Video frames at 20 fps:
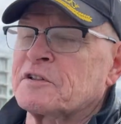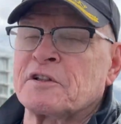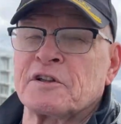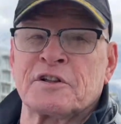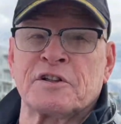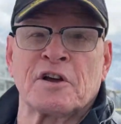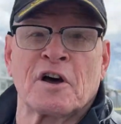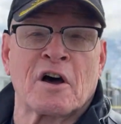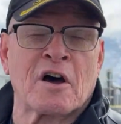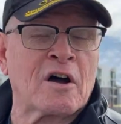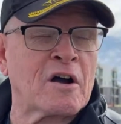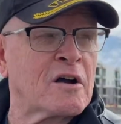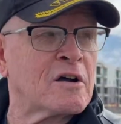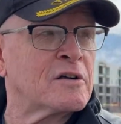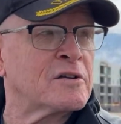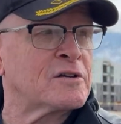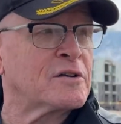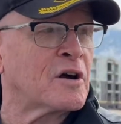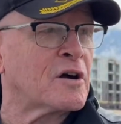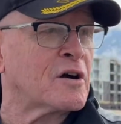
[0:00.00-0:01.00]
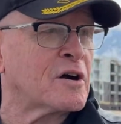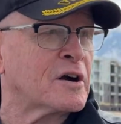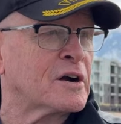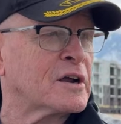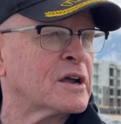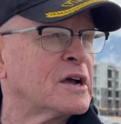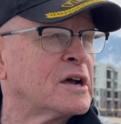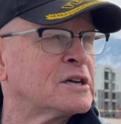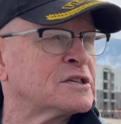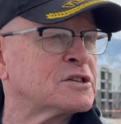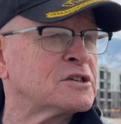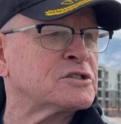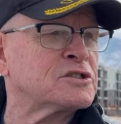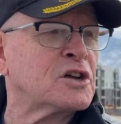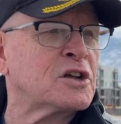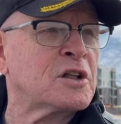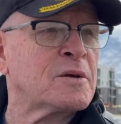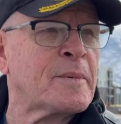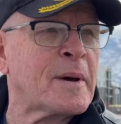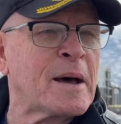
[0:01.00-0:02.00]
in the dark. So
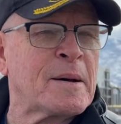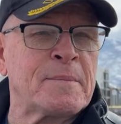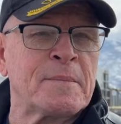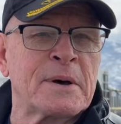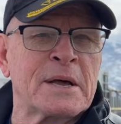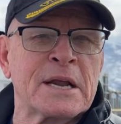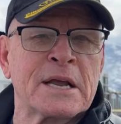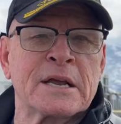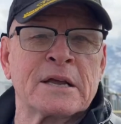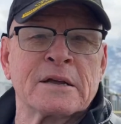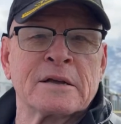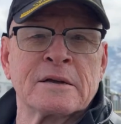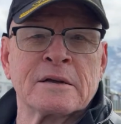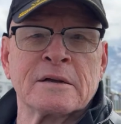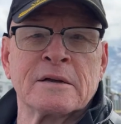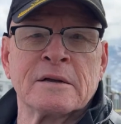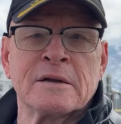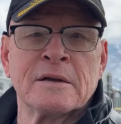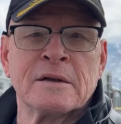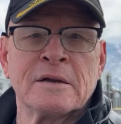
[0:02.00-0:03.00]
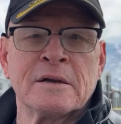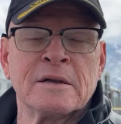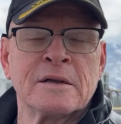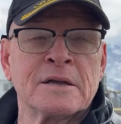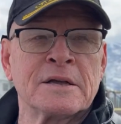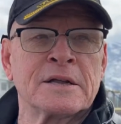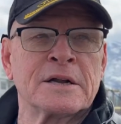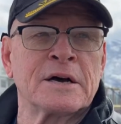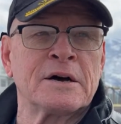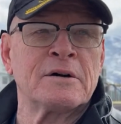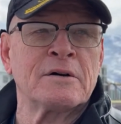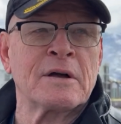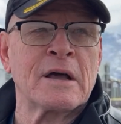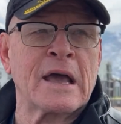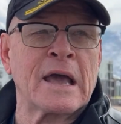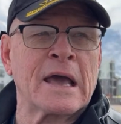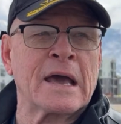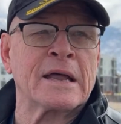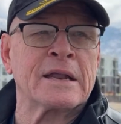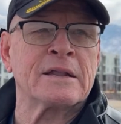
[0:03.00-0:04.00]
it's all about money, you know,
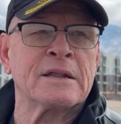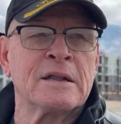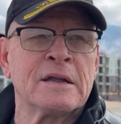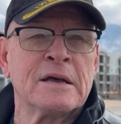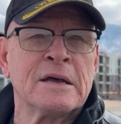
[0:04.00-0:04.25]
and